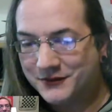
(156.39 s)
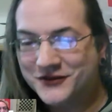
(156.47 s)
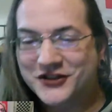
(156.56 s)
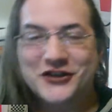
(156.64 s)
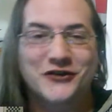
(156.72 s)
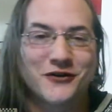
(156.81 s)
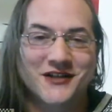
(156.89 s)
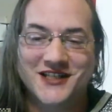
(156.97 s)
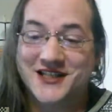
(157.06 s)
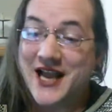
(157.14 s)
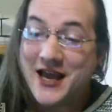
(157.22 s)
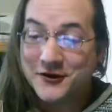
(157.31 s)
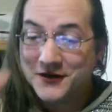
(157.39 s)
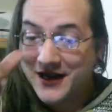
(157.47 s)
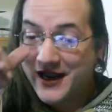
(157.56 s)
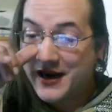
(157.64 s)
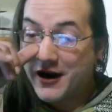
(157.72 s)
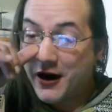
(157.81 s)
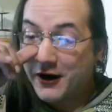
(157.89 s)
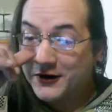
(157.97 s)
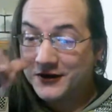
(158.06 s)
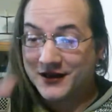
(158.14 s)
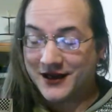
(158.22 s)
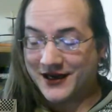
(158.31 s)
to your Saturday art
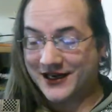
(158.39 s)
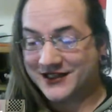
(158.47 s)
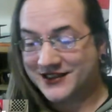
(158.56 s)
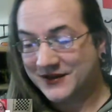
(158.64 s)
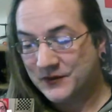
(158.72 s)
night.